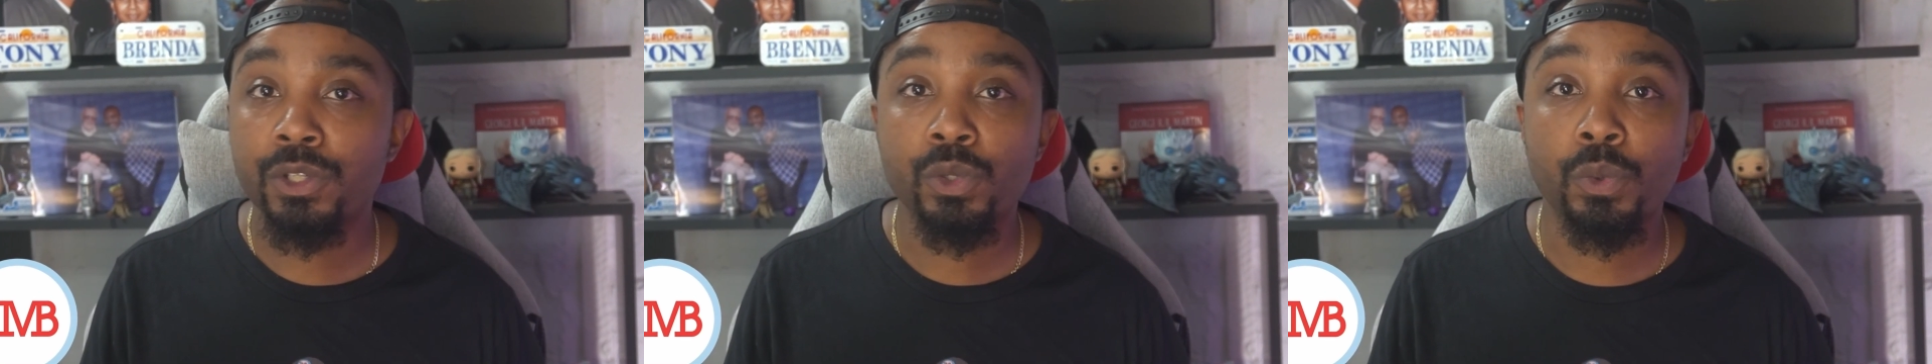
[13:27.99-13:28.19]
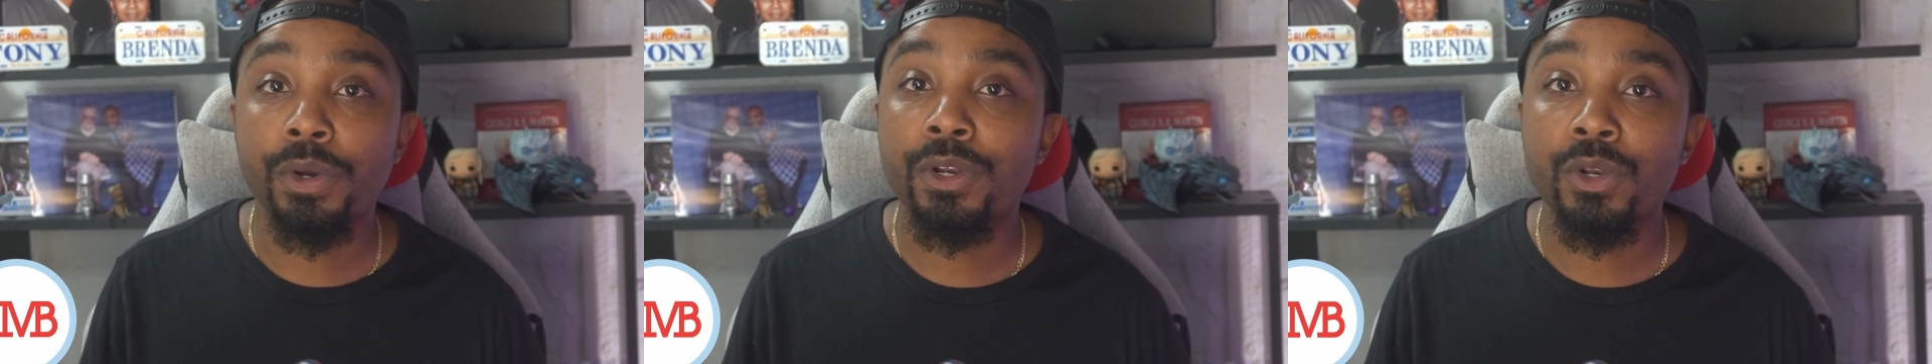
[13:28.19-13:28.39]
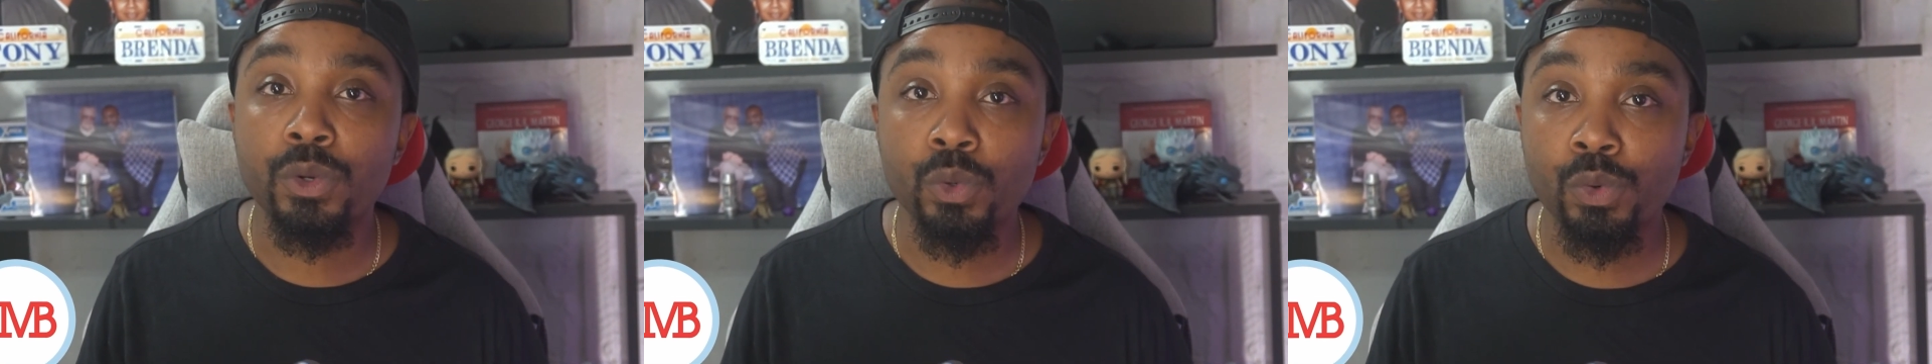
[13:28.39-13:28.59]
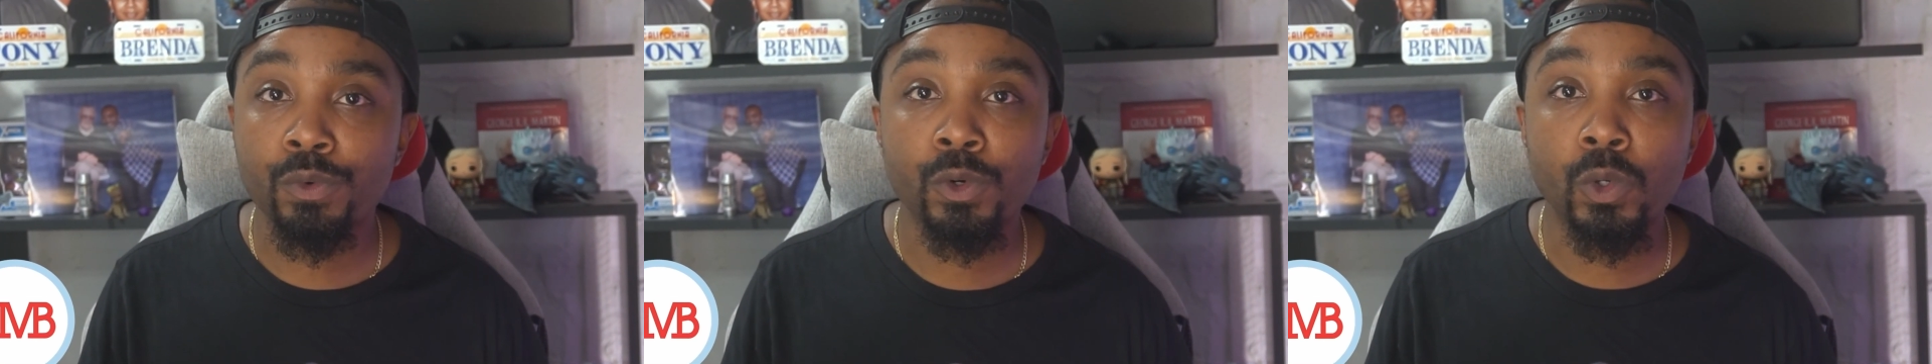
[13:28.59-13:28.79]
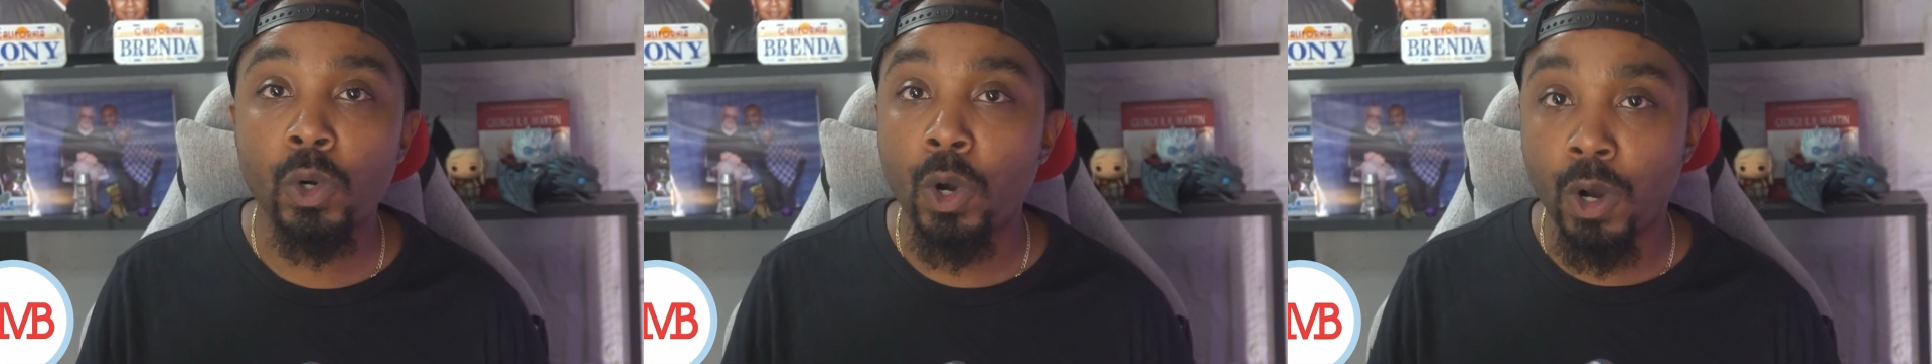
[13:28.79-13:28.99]
to a
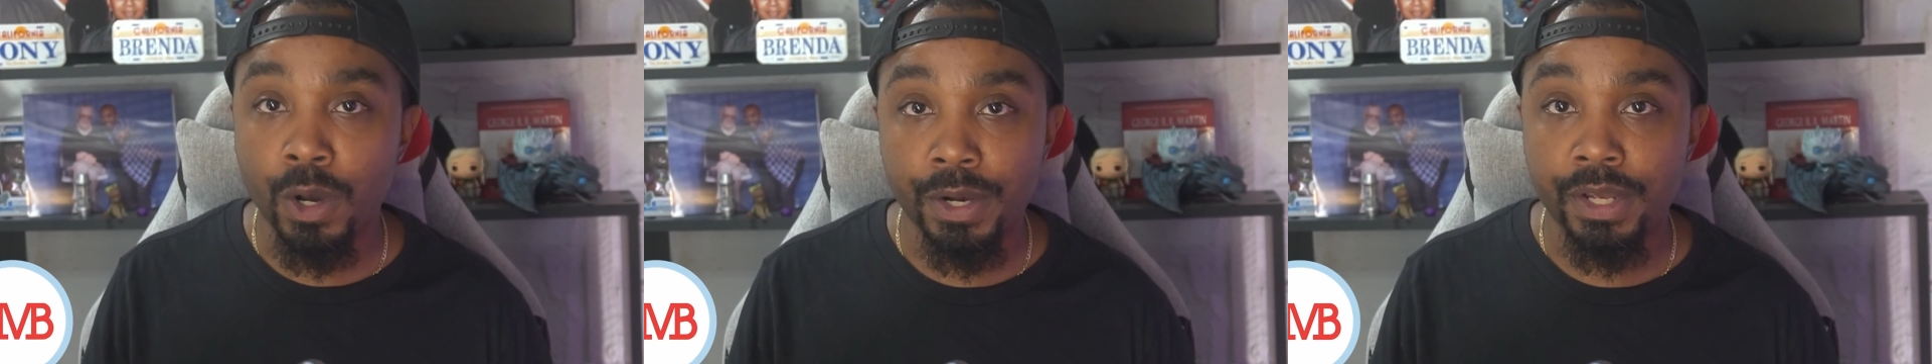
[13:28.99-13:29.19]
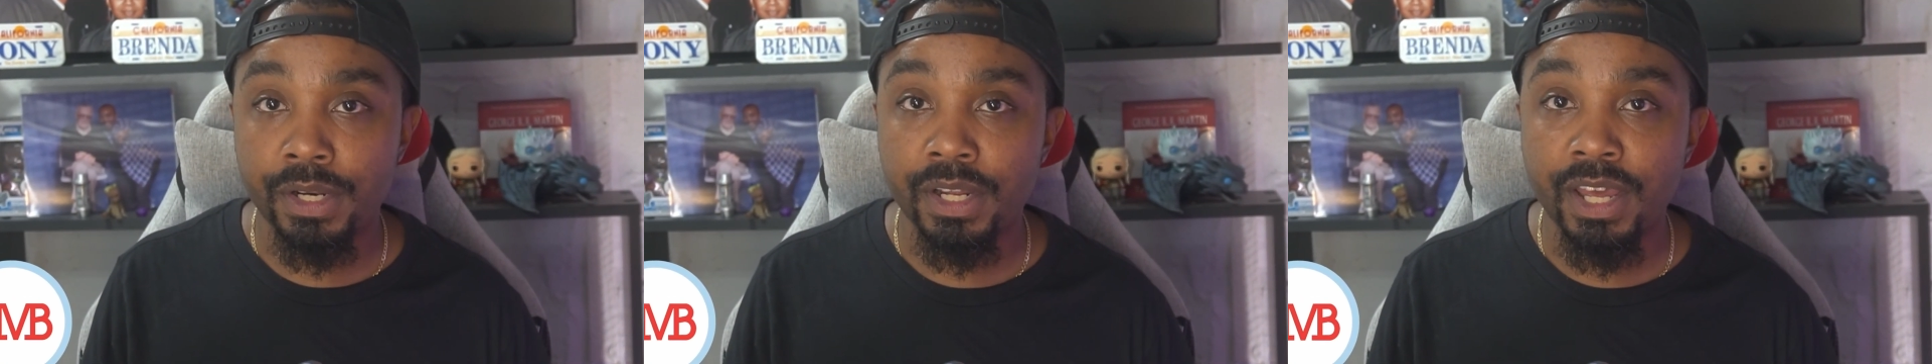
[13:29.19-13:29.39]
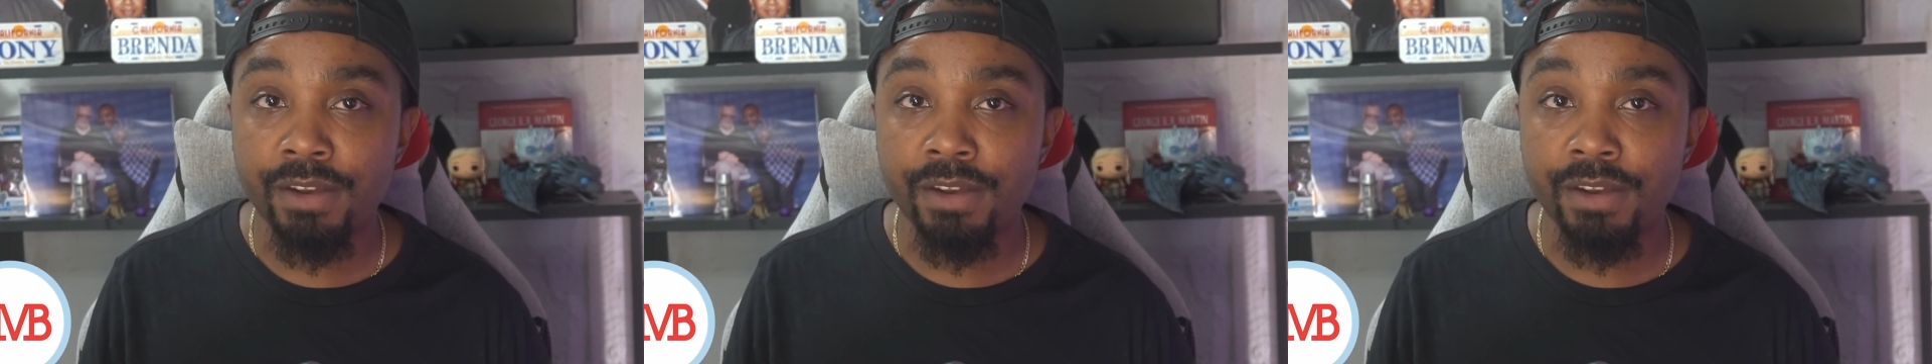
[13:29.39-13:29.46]
neural audit